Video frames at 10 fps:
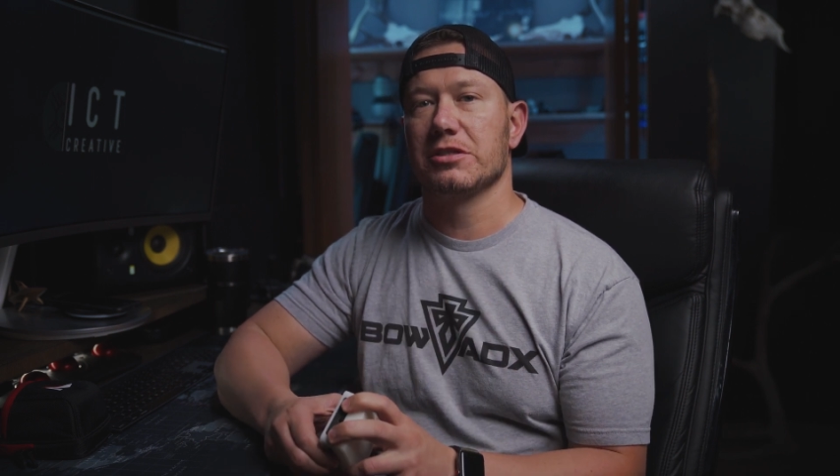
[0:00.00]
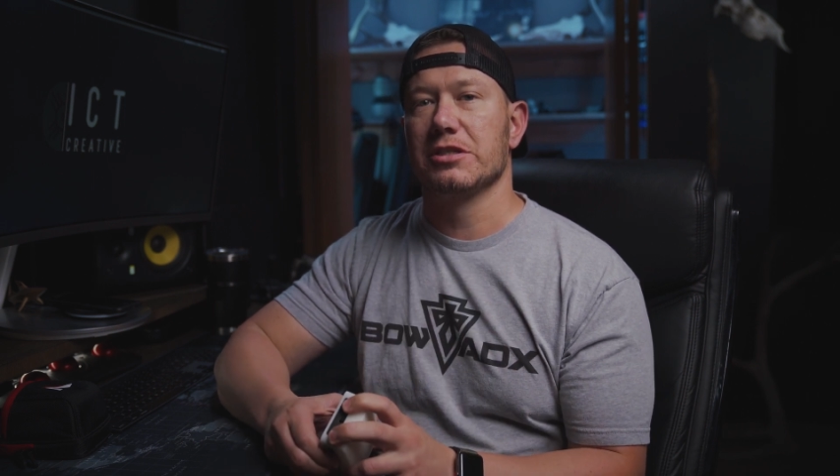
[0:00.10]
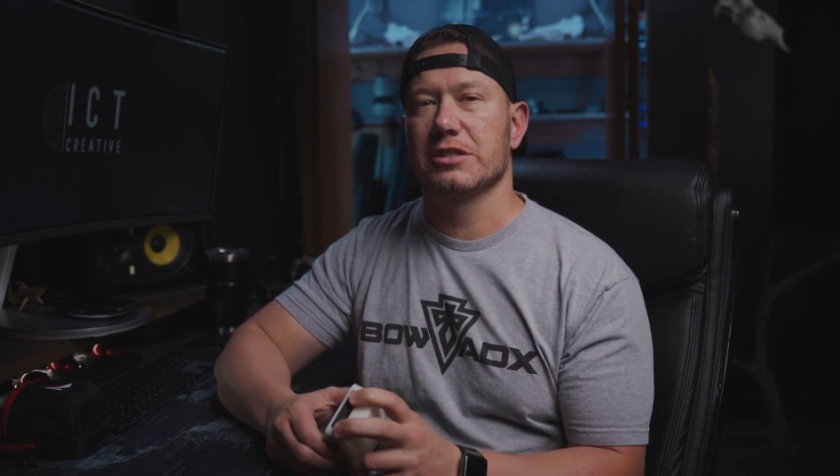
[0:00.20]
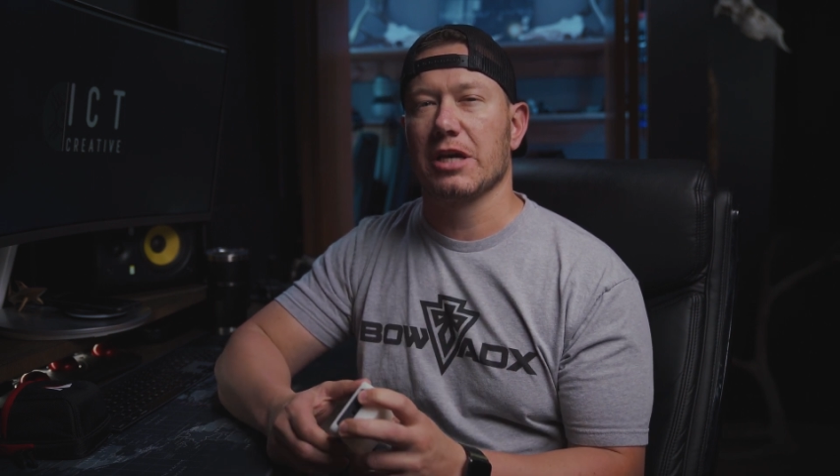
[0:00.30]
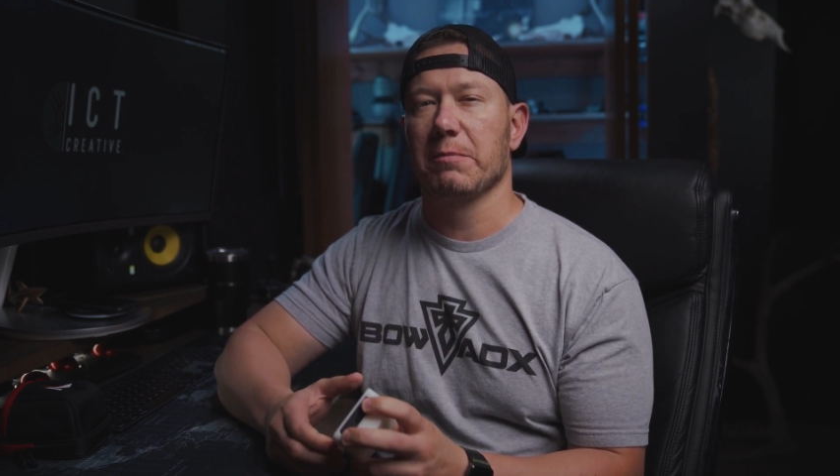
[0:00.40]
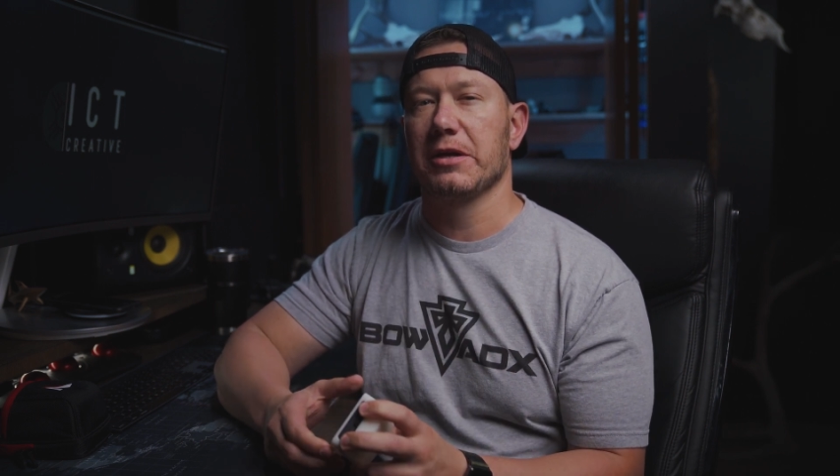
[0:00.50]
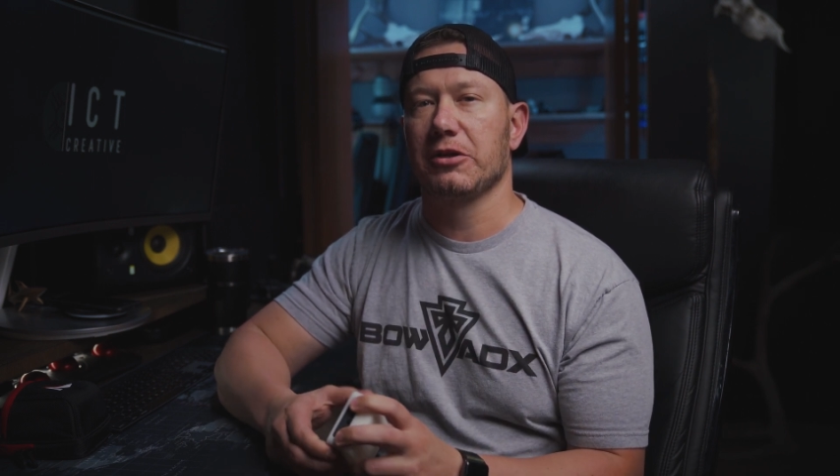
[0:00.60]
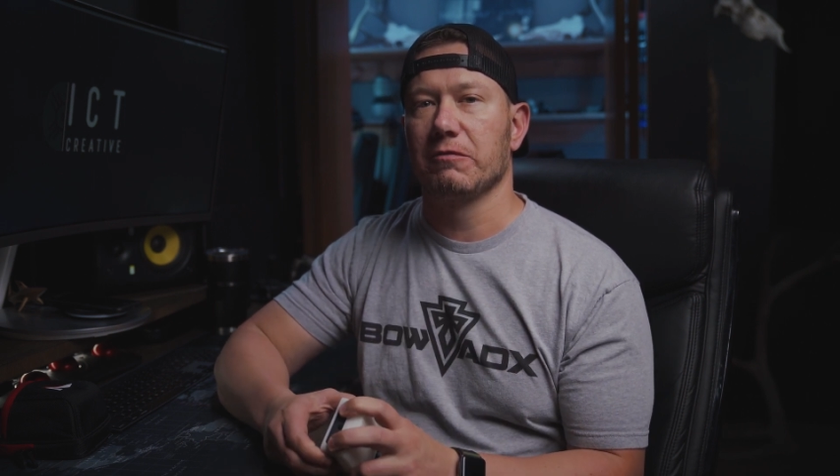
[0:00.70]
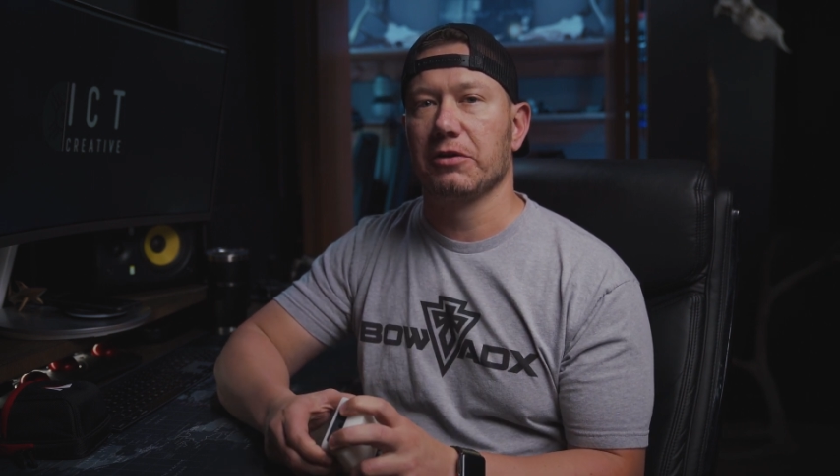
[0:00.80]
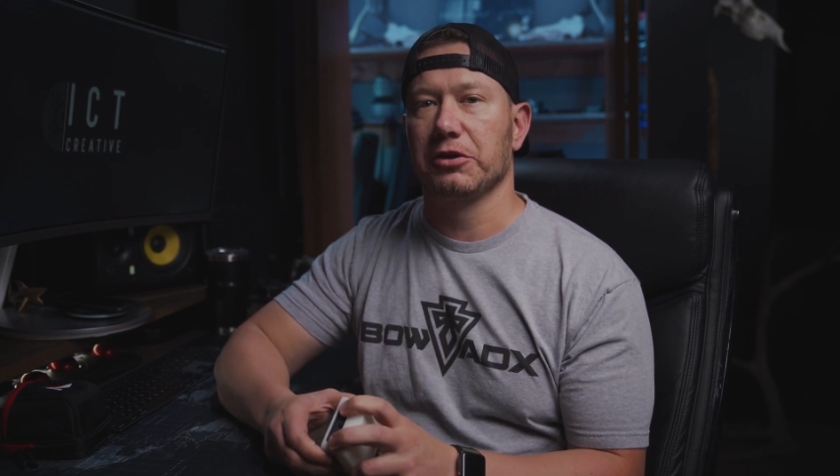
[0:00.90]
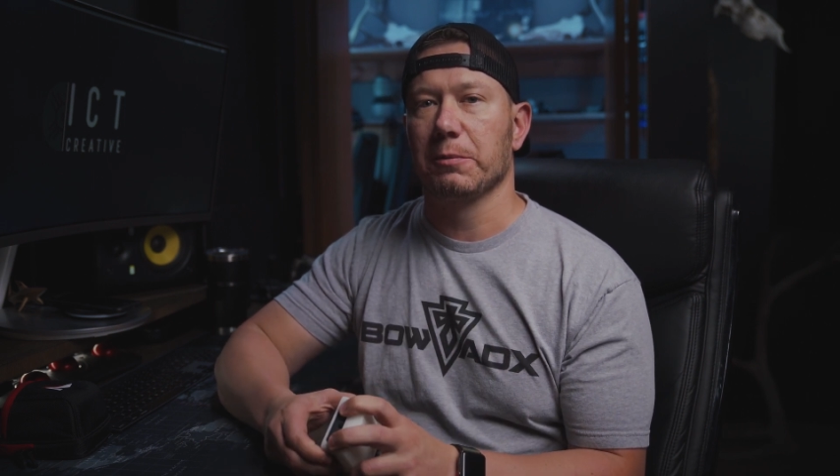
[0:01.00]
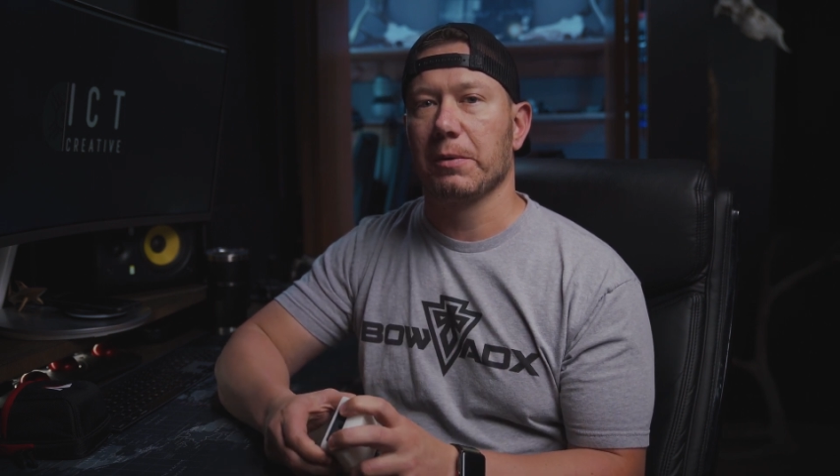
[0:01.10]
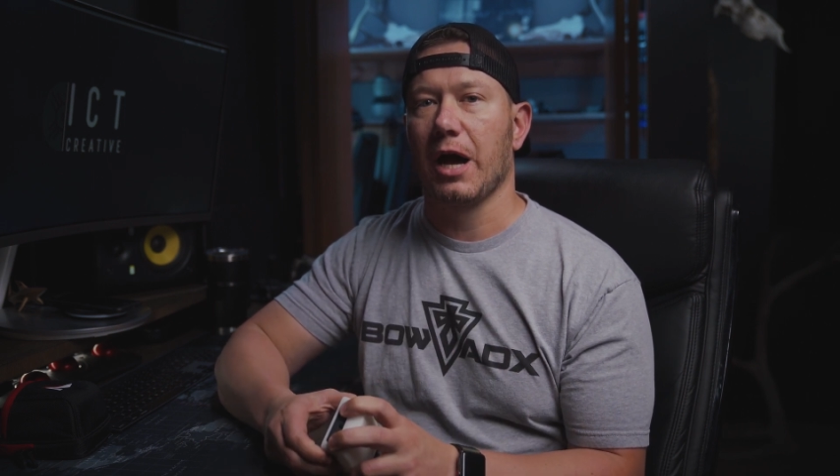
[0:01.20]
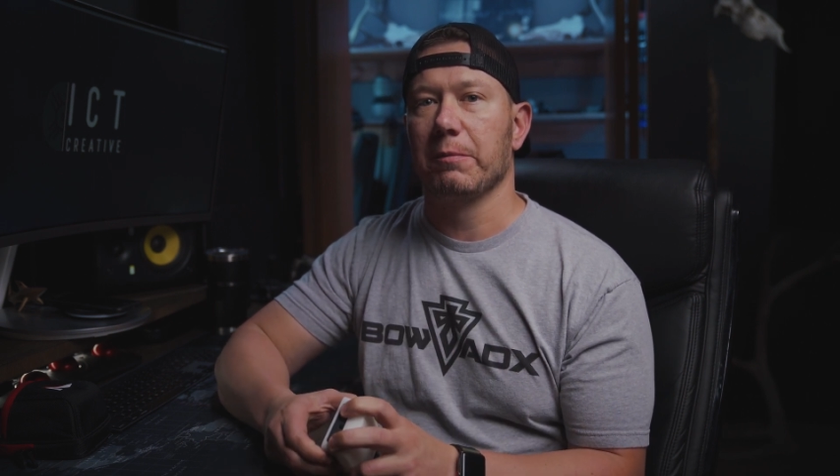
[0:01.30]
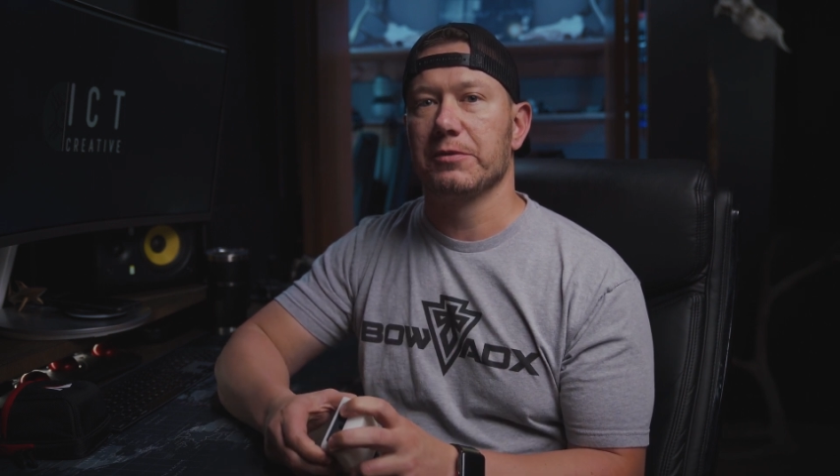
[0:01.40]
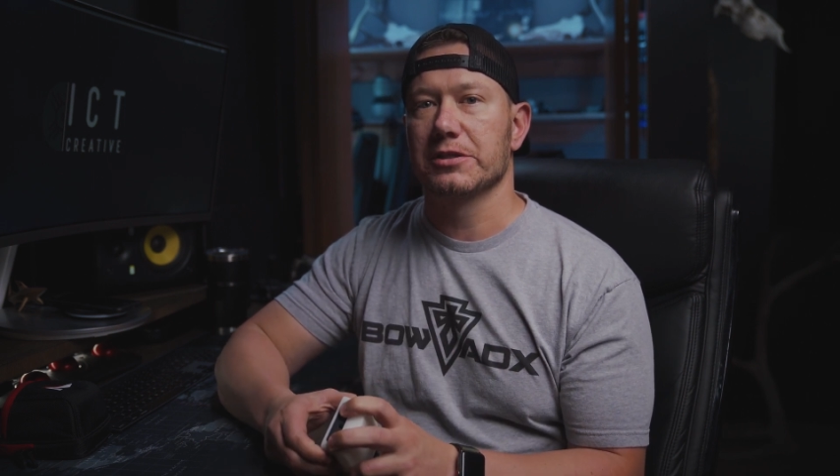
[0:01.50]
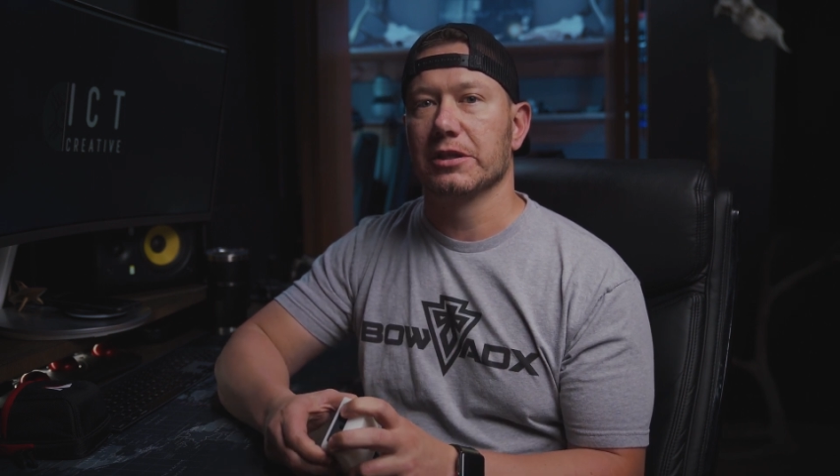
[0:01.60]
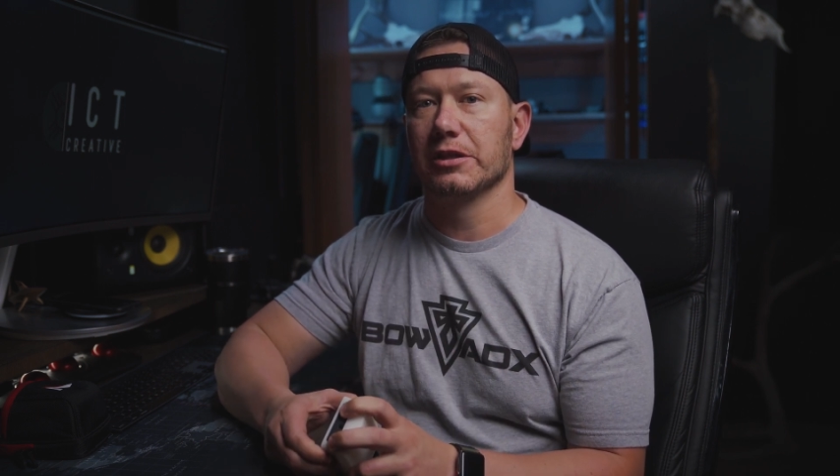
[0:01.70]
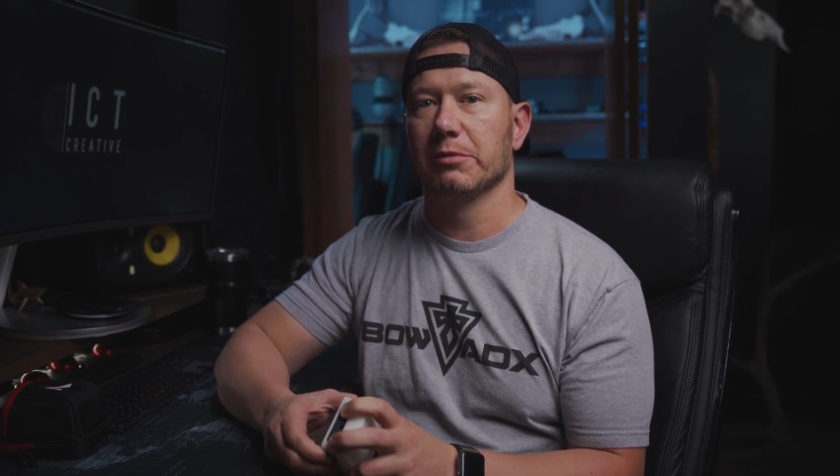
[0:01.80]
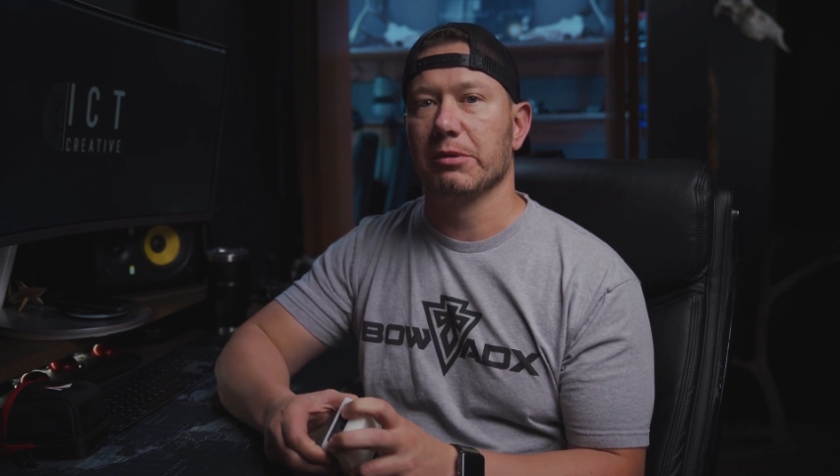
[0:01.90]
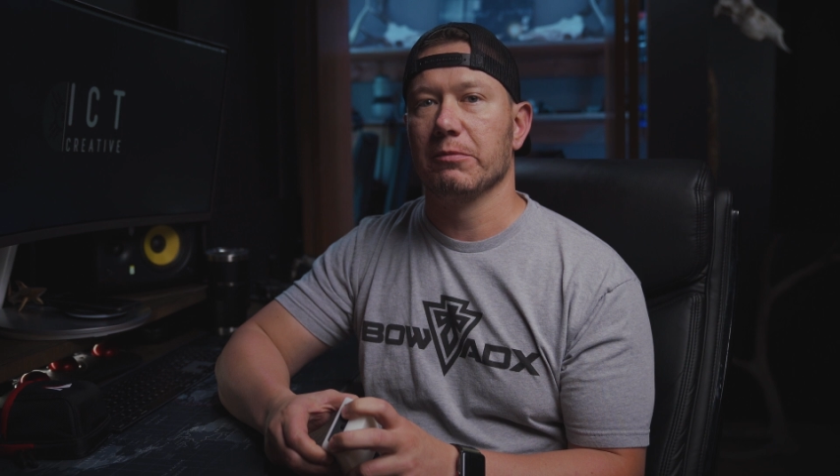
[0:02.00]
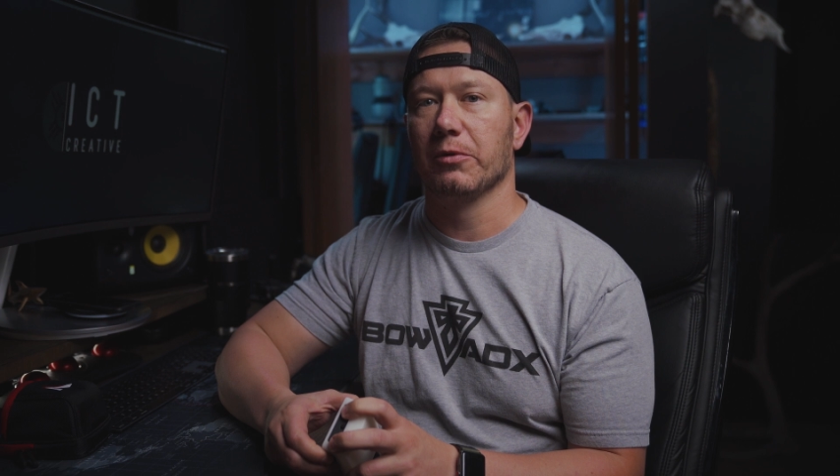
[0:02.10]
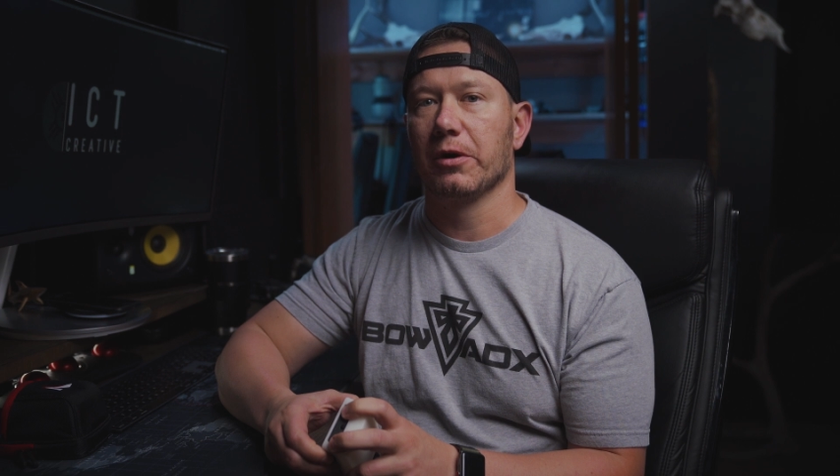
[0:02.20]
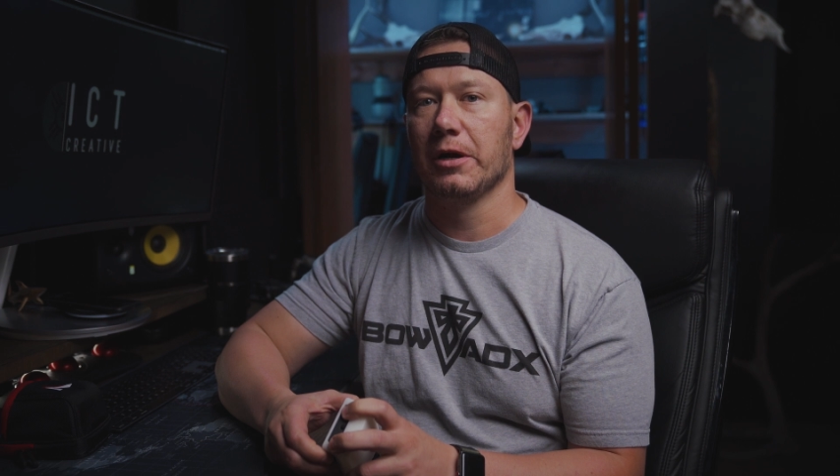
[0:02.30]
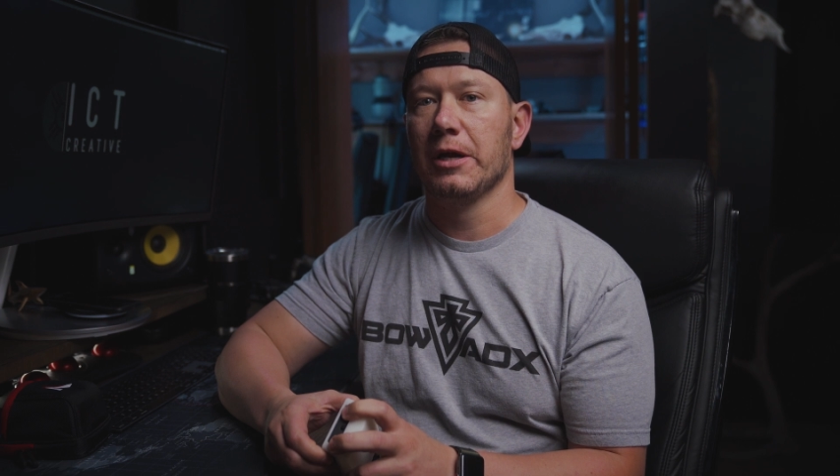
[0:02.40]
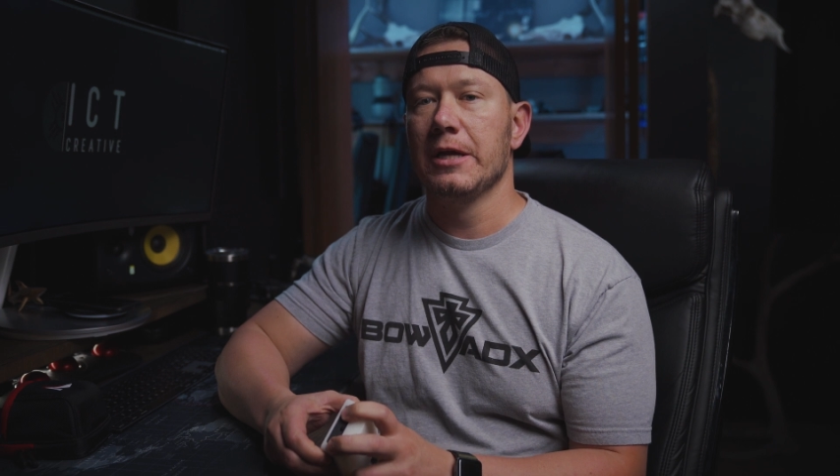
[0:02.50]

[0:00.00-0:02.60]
to just help make your video pop just a little bit more.